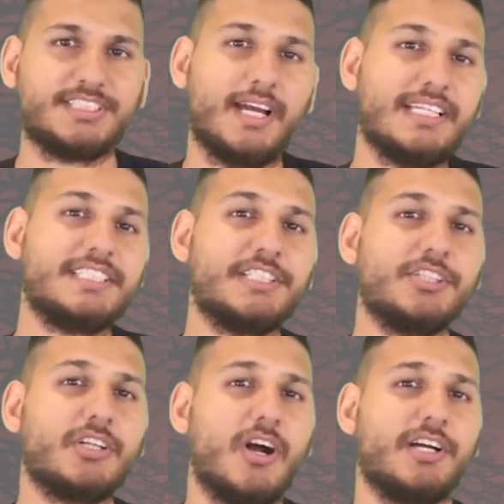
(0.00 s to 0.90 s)

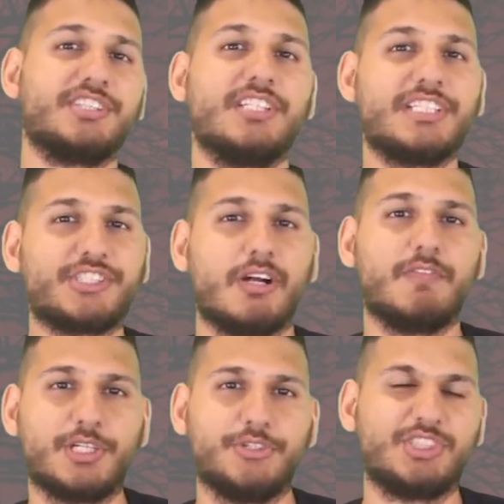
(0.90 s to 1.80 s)
Scientists are constantly
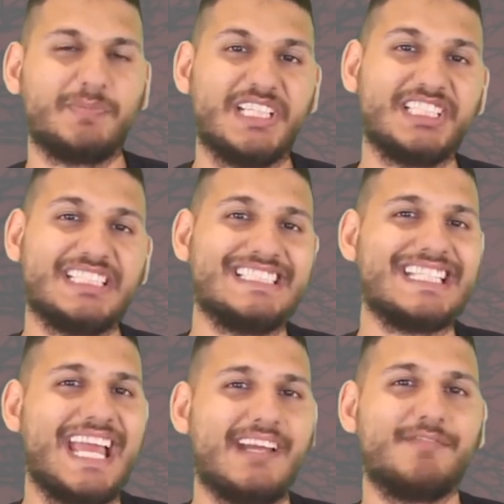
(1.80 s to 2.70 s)
discovering new
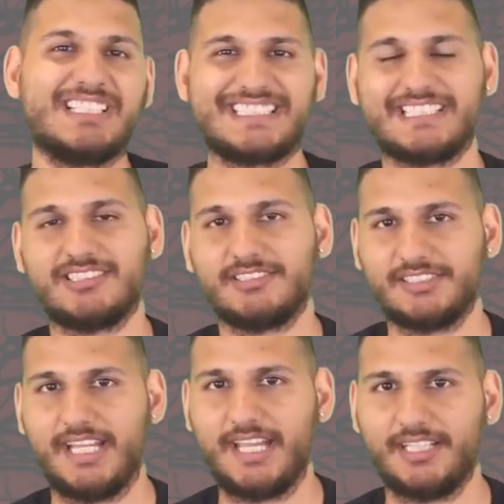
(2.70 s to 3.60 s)
species every
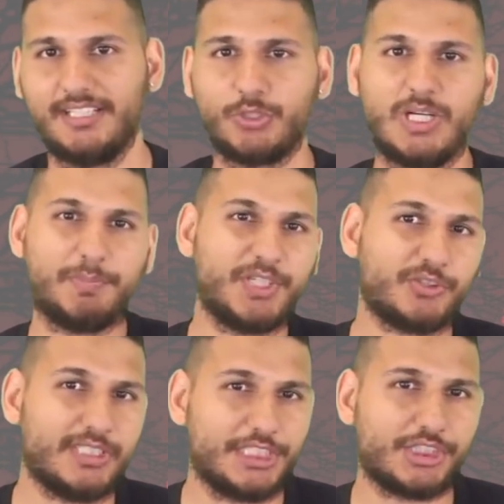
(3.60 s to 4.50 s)
single day. Creepy
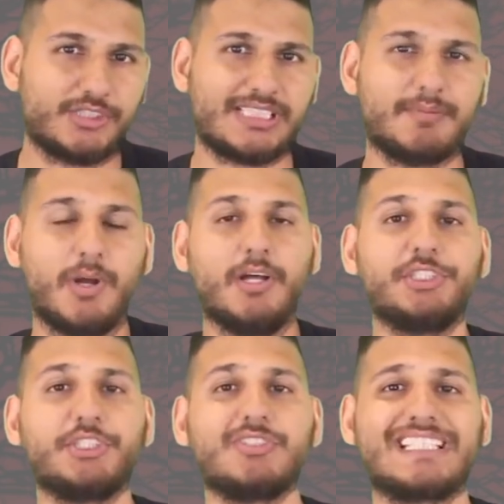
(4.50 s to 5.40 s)
creatures and
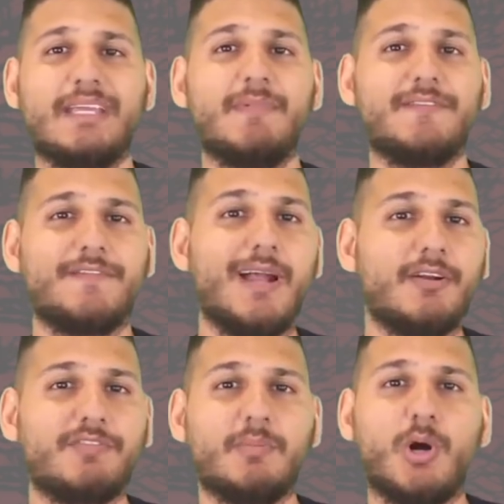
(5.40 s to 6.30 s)
monsters can be
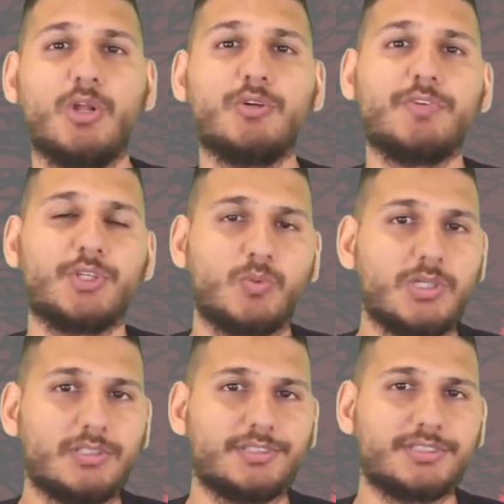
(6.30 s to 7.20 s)
found from all over the
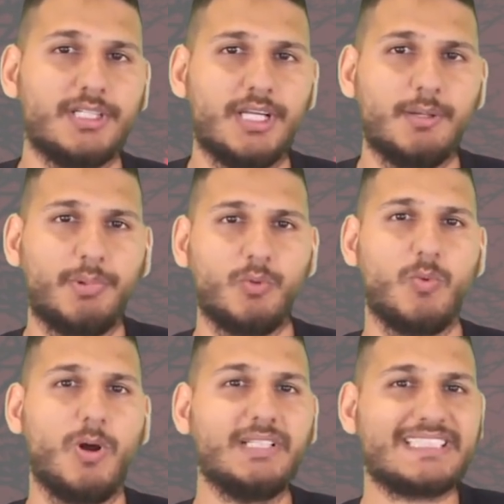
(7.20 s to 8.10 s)
world,
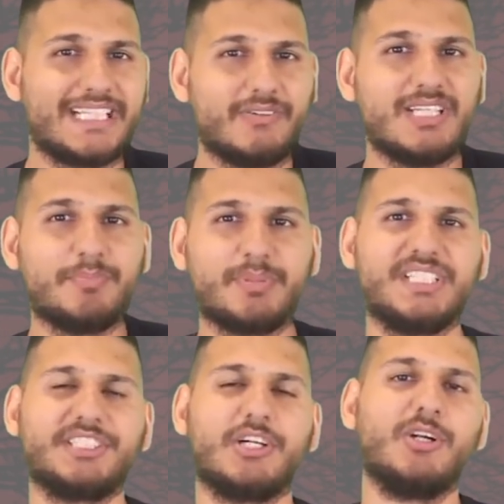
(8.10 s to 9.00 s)
but what scary
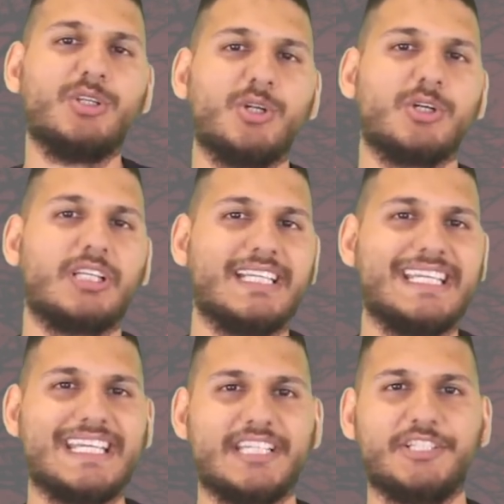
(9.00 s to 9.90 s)
beasts are
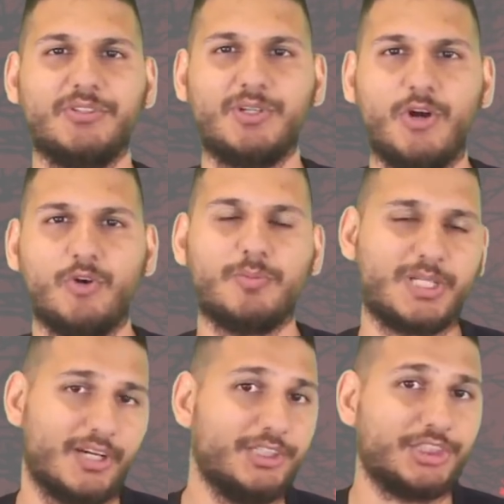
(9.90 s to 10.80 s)
lurking in your home
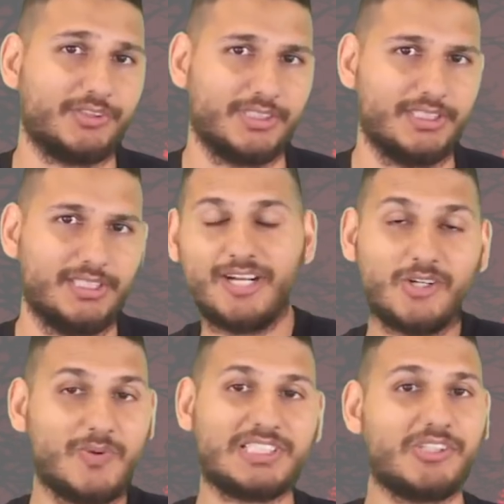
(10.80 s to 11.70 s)
country? I don't
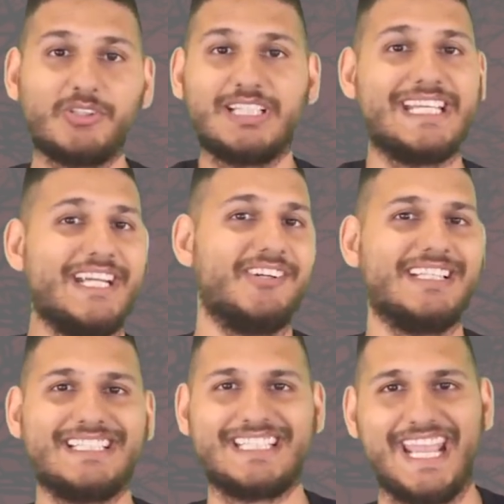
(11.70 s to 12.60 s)
know what's lurking here
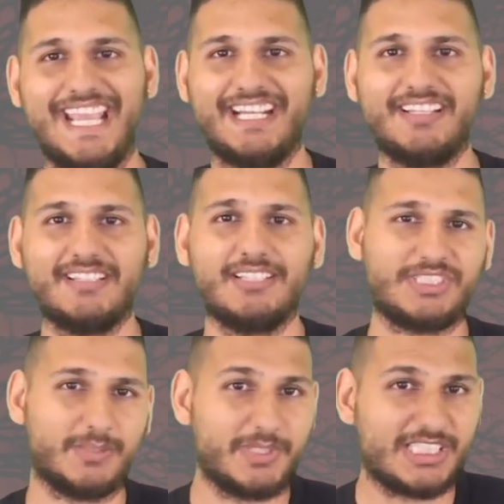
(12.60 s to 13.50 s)
in Canada. Well,
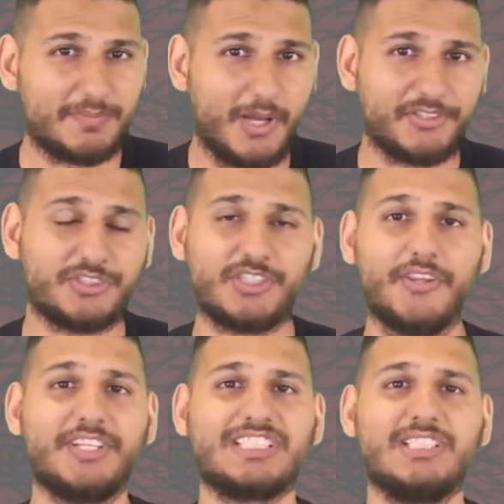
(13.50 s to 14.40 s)
some of these monsters
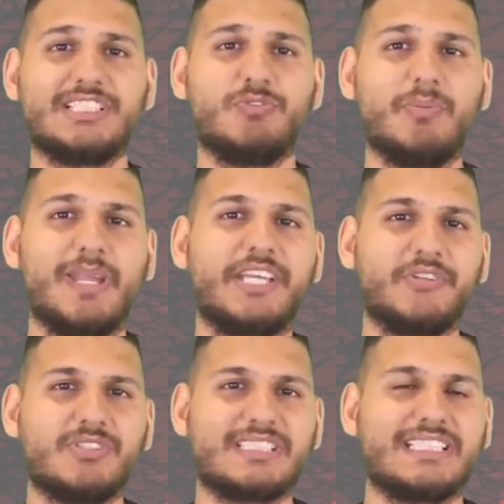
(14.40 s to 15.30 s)
on this list will make
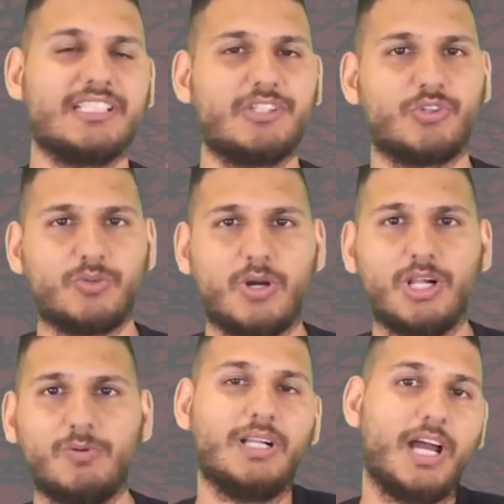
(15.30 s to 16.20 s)
your skin
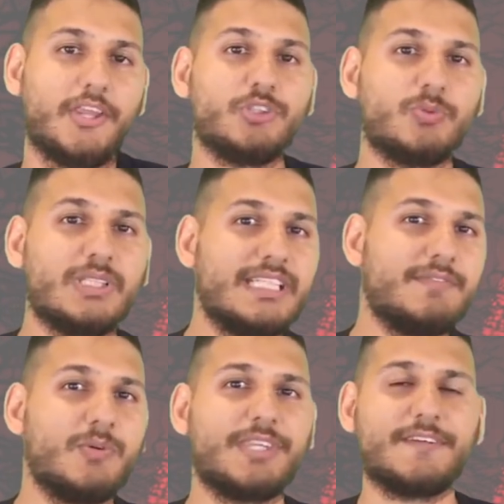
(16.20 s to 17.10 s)
crawl, while others will
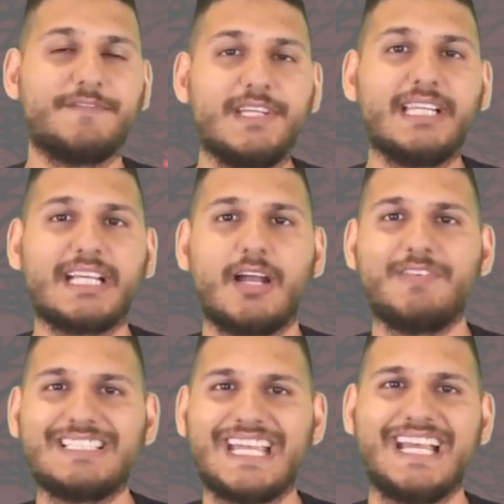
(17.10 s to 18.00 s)
leave you with a feeling
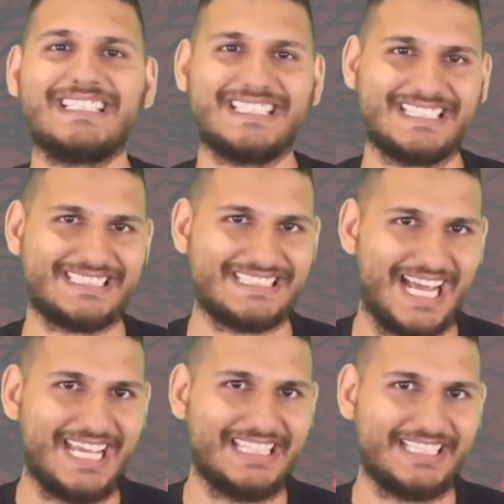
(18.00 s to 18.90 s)
of intense
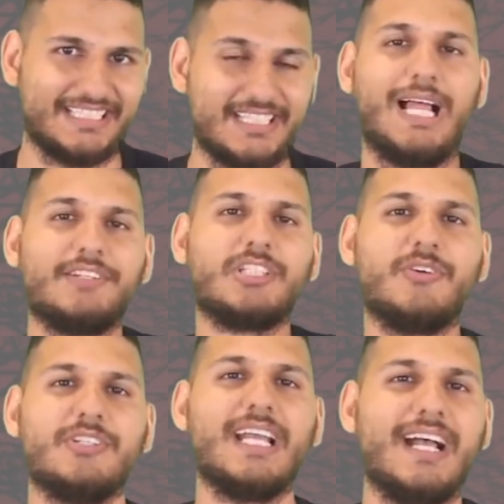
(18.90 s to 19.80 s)
anxiety. Well, how's it
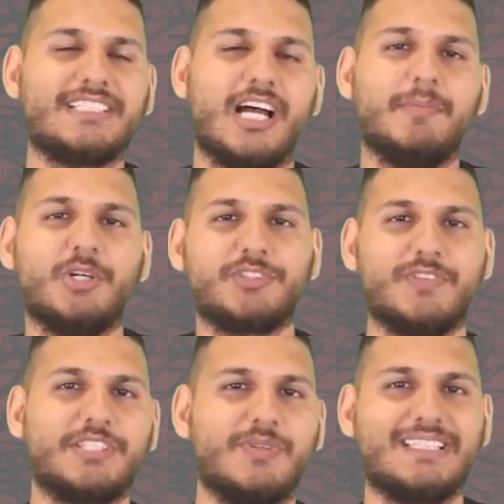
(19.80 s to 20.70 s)
going, you guys? I'm your host
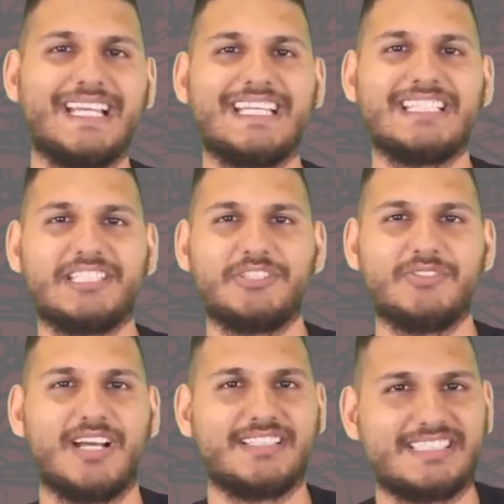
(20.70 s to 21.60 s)
for this one, Landon
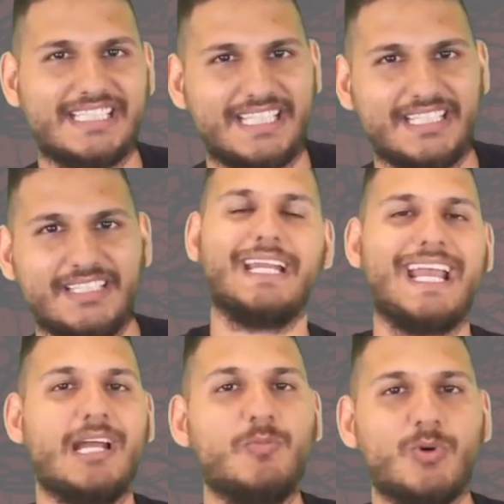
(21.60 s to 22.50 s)
Dowlatsingh, and
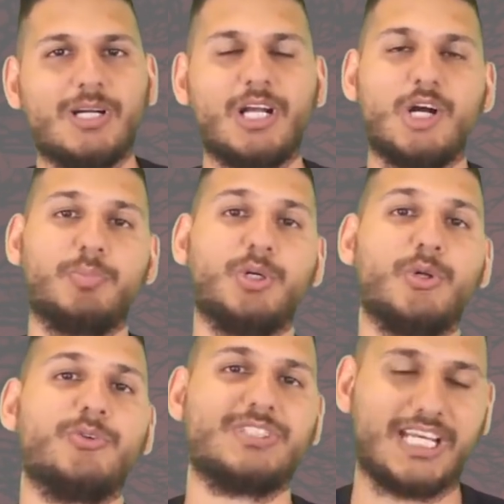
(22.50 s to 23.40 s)
I am wearing a
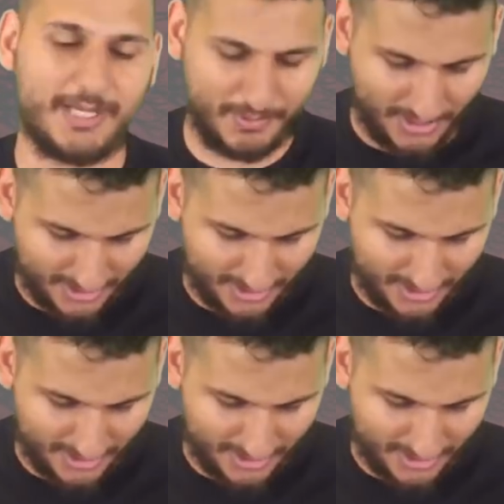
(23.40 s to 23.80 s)
prototype